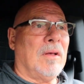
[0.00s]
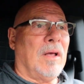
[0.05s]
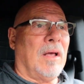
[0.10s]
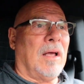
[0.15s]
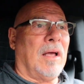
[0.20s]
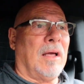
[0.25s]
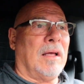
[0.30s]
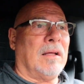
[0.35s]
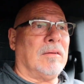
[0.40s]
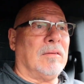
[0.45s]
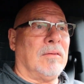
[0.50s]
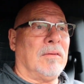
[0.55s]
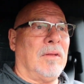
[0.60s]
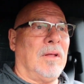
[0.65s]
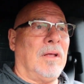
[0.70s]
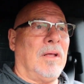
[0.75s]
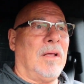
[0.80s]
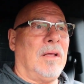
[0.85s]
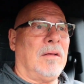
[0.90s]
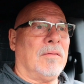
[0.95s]
and
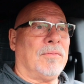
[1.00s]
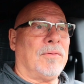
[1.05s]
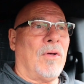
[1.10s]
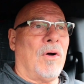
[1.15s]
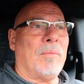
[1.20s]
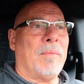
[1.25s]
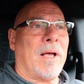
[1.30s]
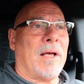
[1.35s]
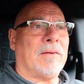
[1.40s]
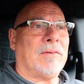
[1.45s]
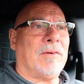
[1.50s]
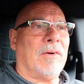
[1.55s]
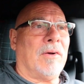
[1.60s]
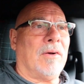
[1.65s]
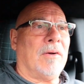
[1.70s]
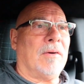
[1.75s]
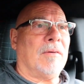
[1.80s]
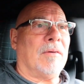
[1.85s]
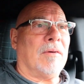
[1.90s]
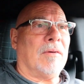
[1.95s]
the
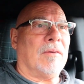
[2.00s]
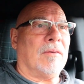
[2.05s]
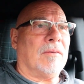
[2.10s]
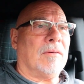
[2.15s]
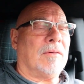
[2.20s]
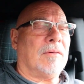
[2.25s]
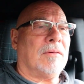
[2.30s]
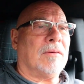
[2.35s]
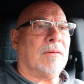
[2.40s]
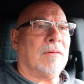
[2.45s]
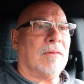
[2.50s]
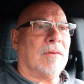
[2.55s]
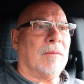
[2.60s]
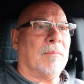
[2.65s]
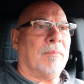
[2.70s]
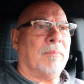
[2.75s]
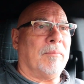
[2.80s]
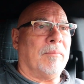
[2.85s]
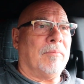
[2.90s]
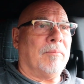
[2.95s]
FlowMaster
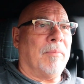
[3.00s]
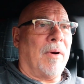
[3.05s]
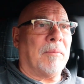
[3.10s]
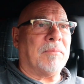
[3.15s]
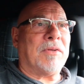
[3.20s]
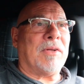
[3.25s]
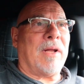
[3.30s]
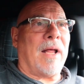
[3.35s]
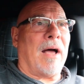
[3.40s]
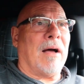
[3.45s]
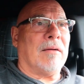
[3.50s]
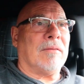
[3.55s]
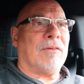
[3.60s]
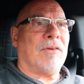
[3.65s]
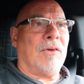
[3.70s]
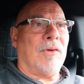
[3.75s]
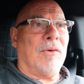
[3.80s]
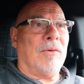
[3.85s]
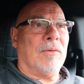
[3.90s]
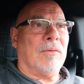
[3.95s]
bumps it out
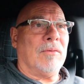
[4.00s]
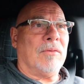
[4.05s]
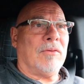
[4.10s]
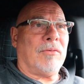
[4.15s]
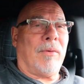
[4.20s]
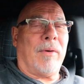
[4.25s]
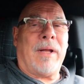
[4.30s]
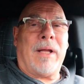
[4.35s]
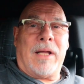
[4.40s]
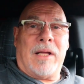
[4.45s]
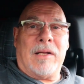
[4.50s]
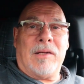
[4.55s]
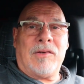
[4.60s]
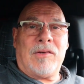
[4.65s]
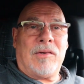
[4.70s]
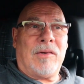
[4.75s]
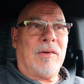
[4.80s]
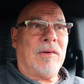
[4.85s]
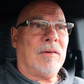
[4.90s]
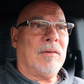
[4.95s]
to
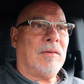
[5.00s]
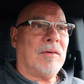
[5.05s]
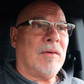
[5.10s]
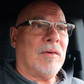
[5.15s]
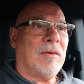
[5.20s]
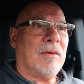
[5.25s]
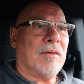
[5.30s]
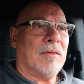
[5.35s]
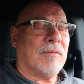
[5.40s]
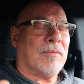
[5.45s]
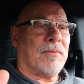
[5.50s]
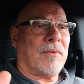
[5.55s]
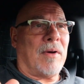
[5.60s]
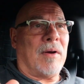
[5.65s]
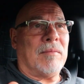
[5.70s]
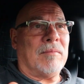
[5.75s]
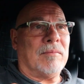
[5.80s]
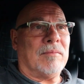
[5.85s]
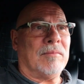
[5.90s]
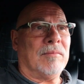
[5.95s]
3-inch
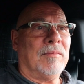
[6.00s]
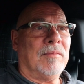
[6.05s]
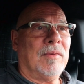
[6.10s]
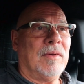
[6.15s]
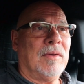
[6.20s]
from